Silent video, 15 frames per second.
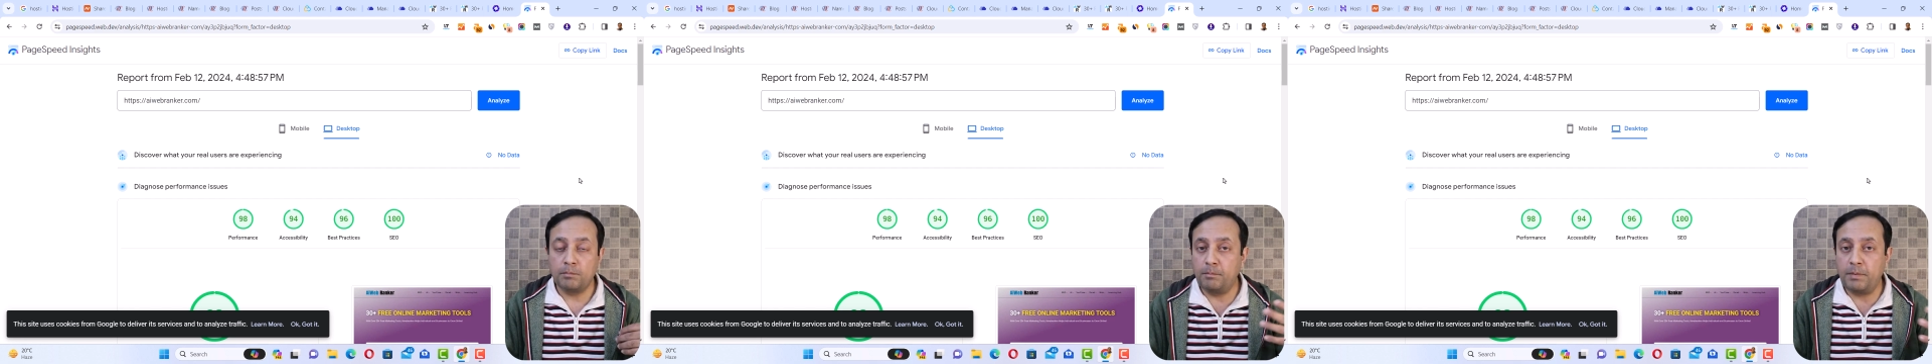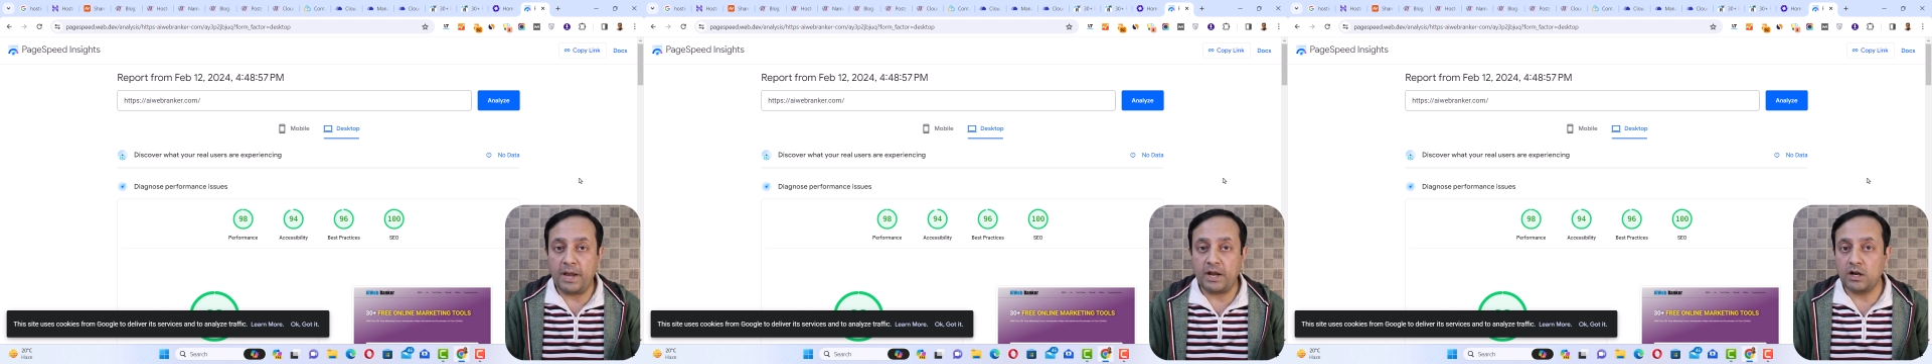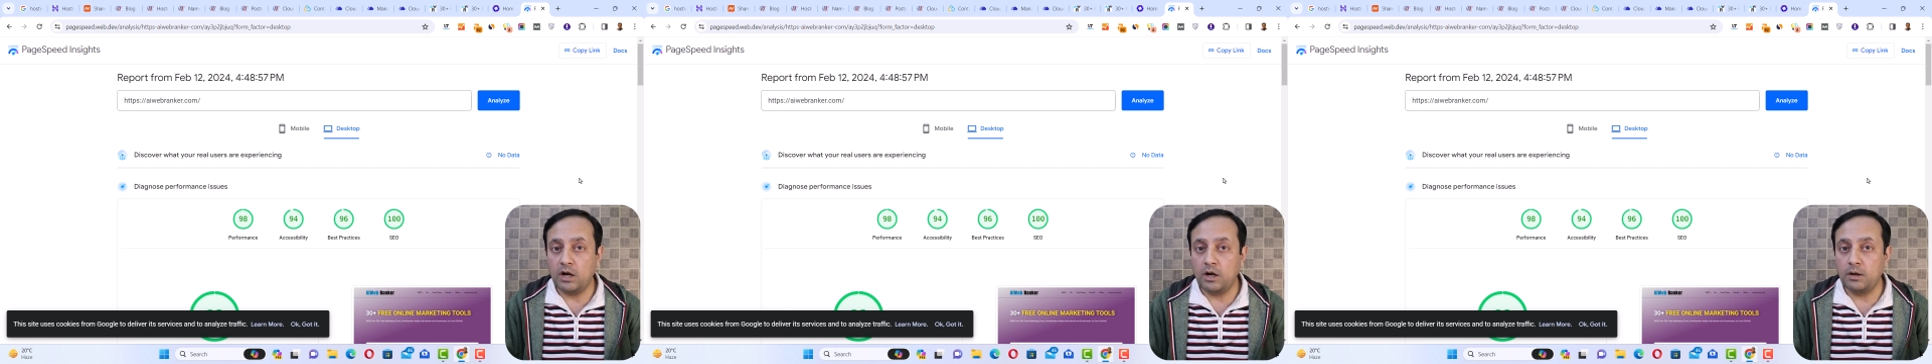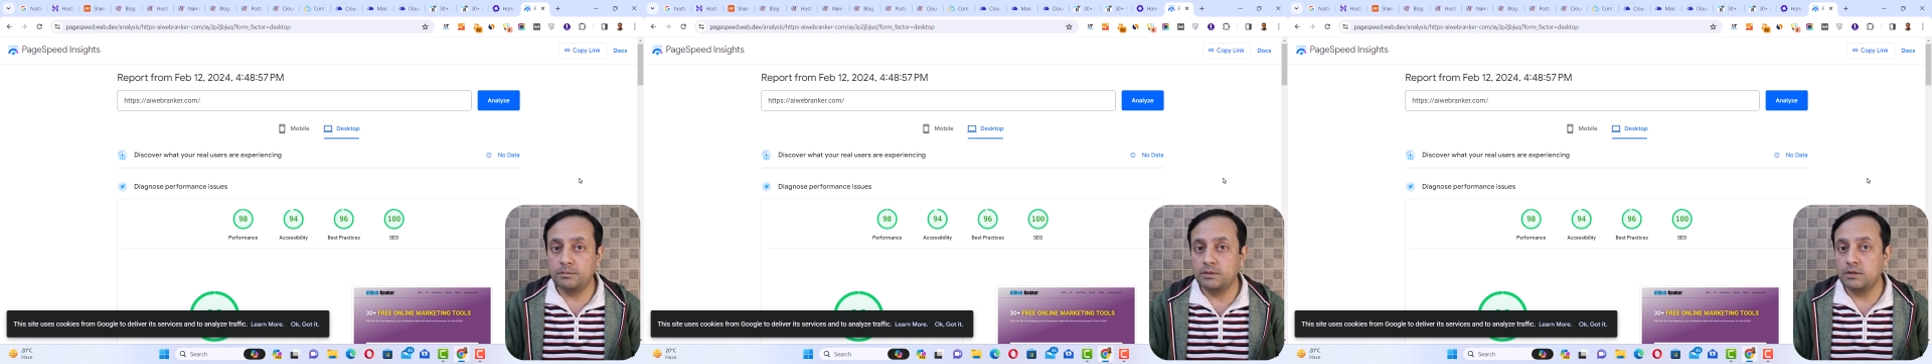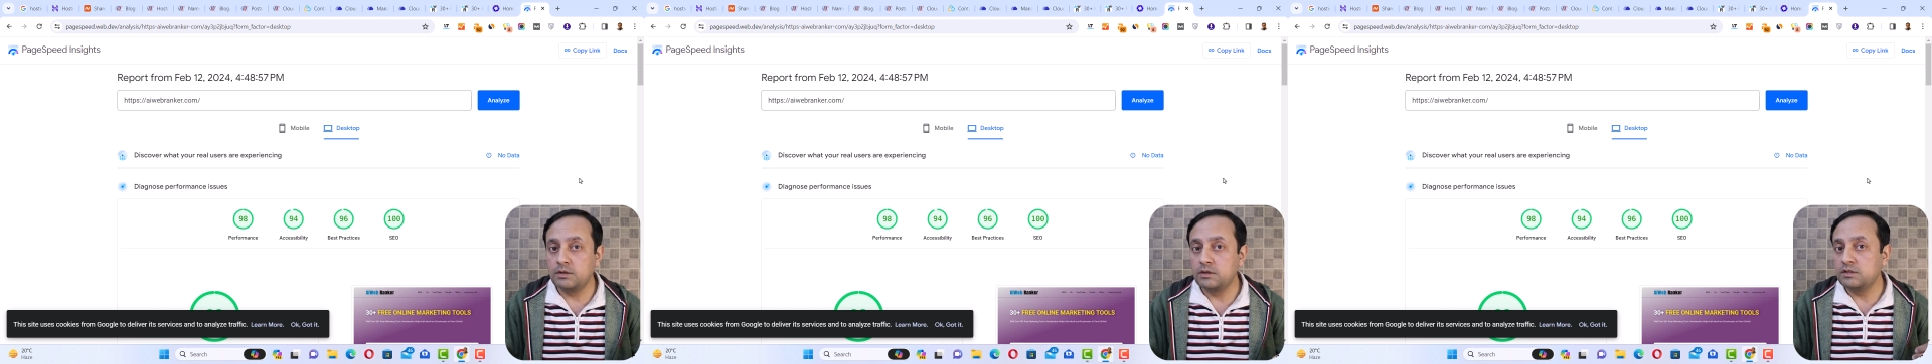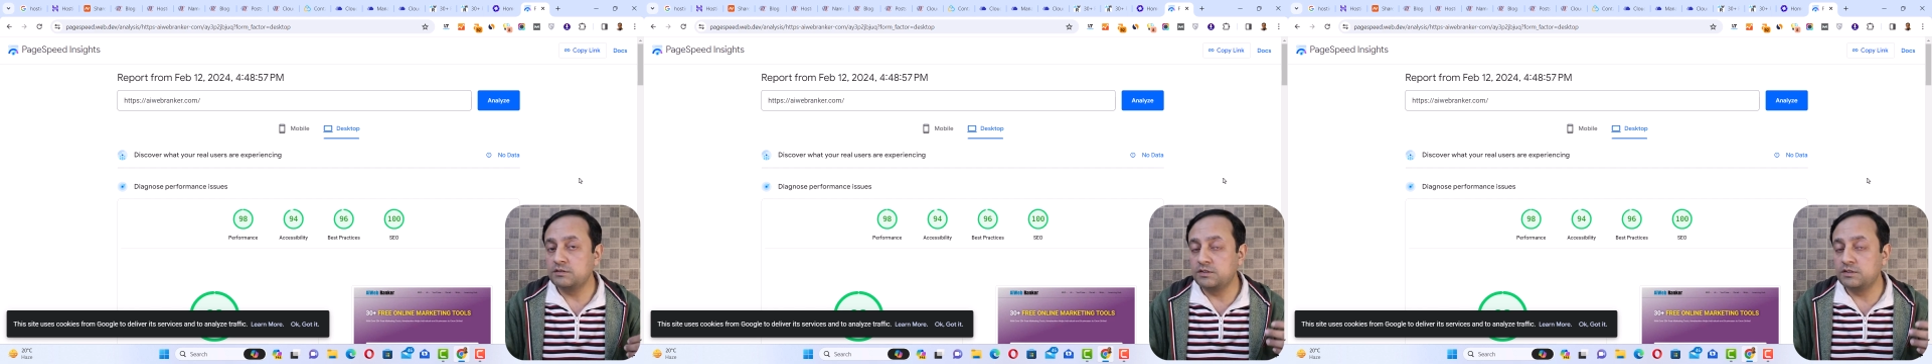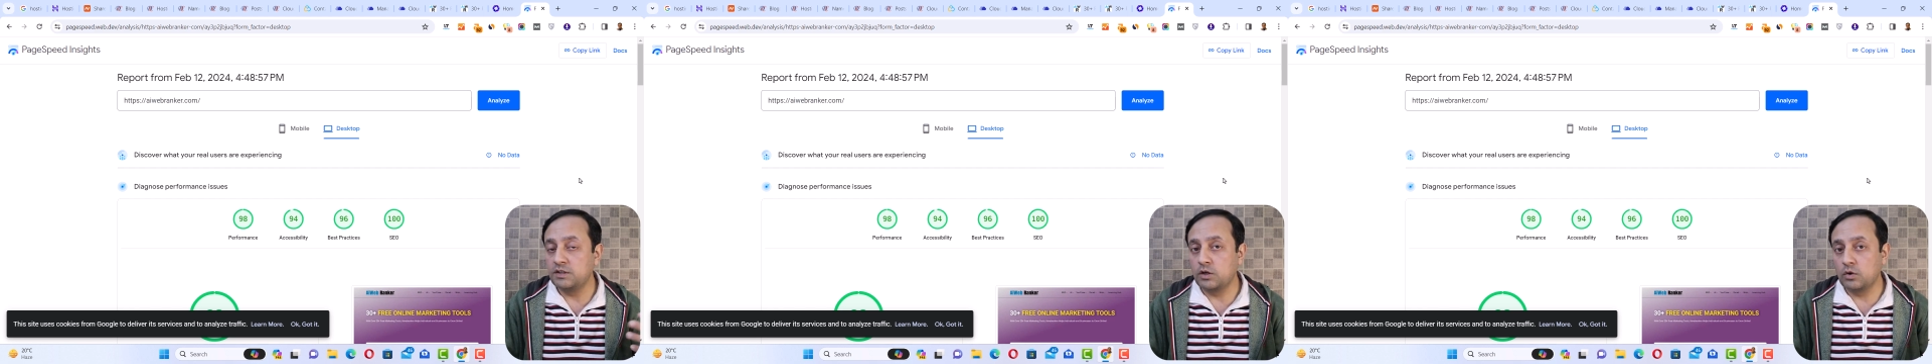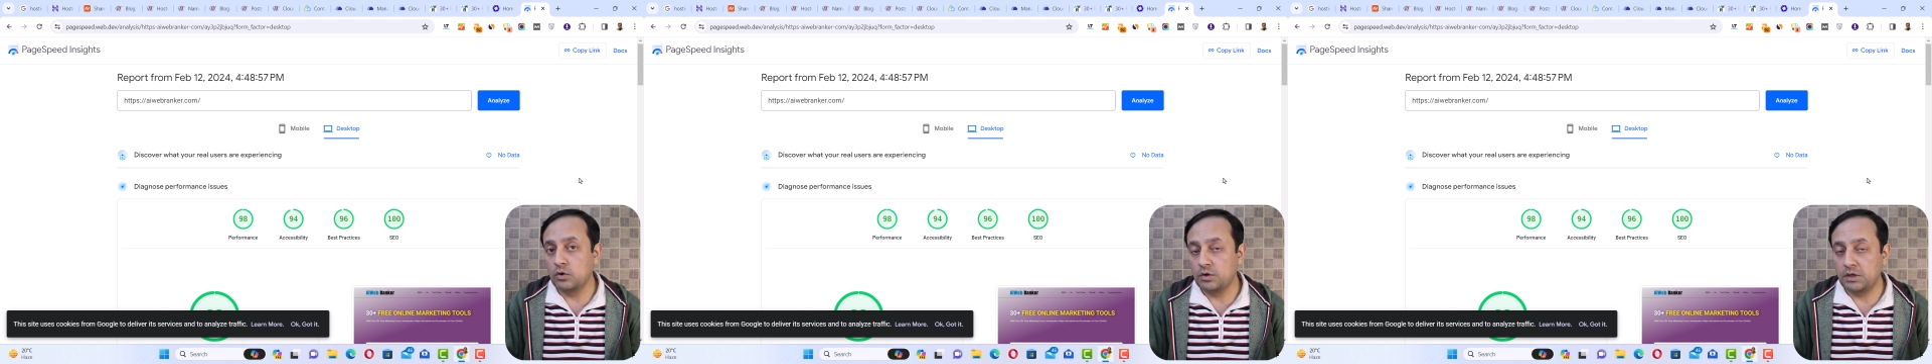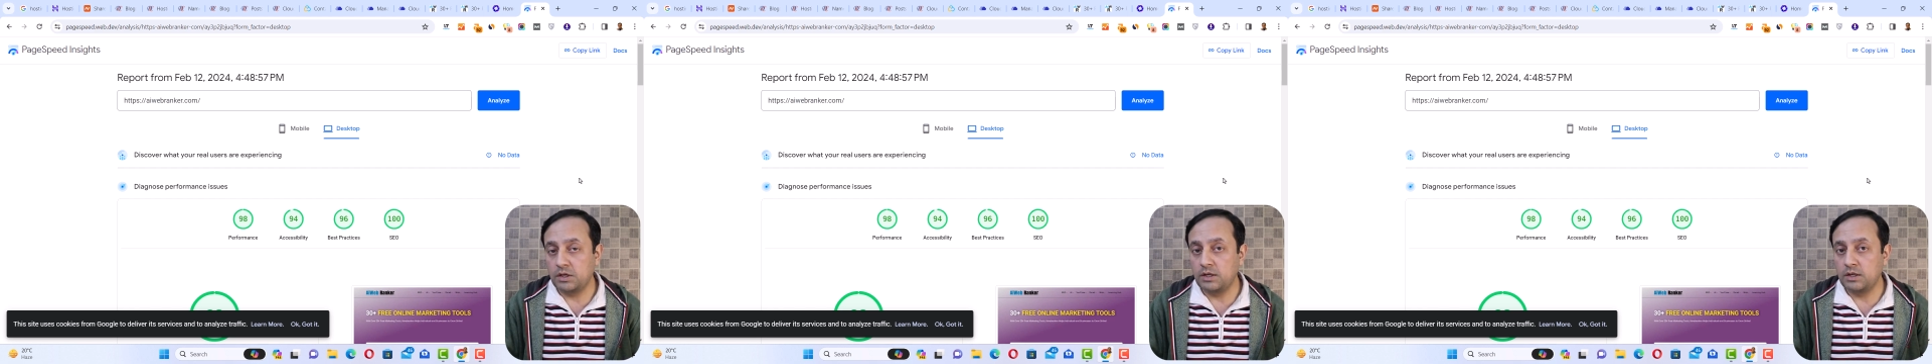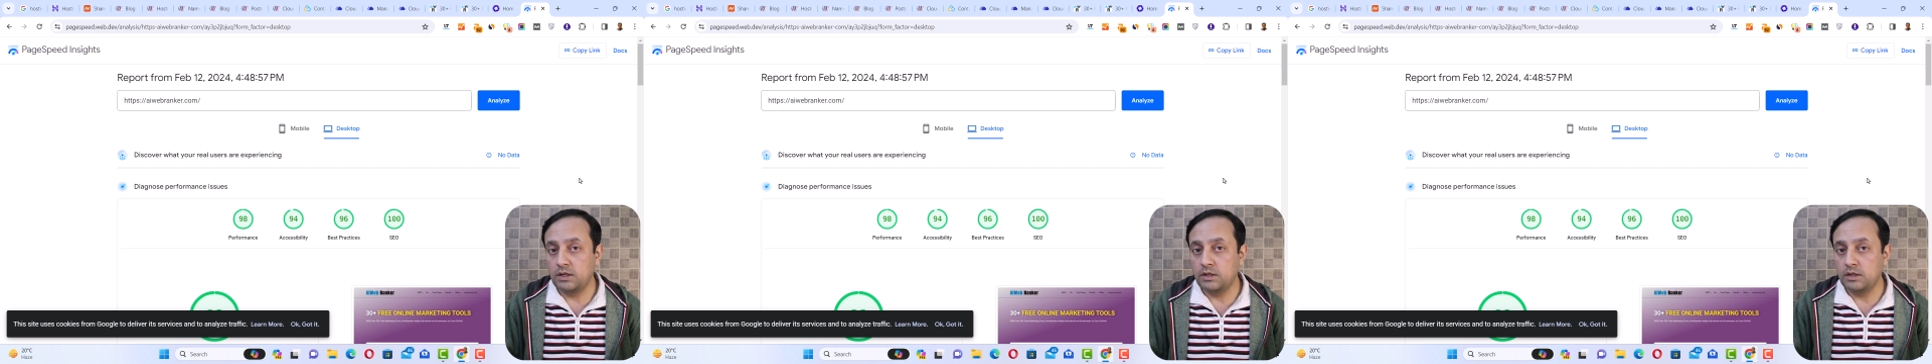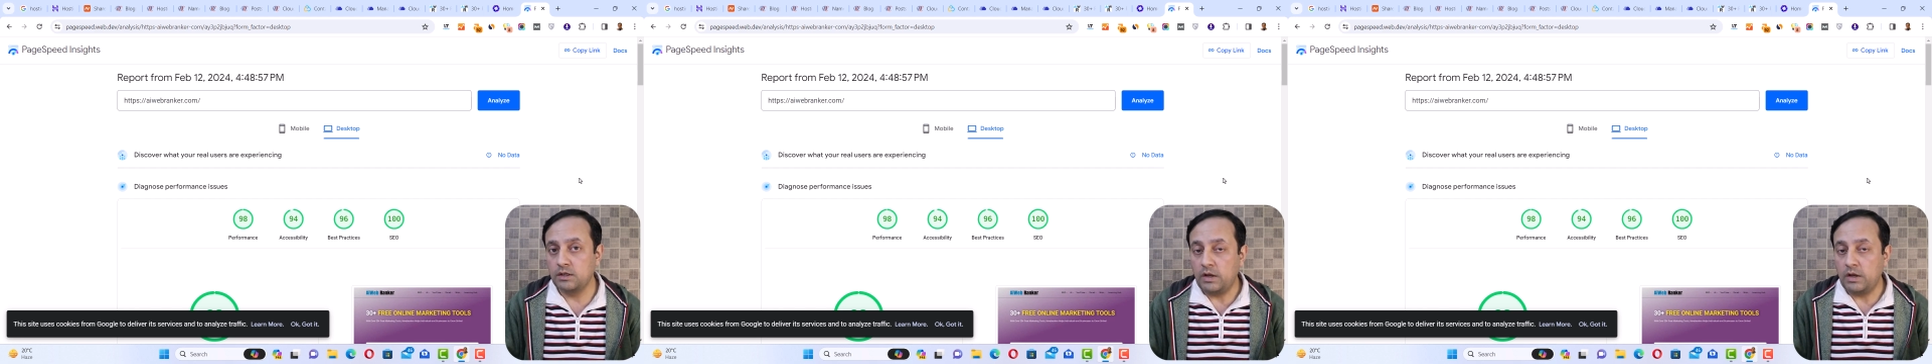backup, security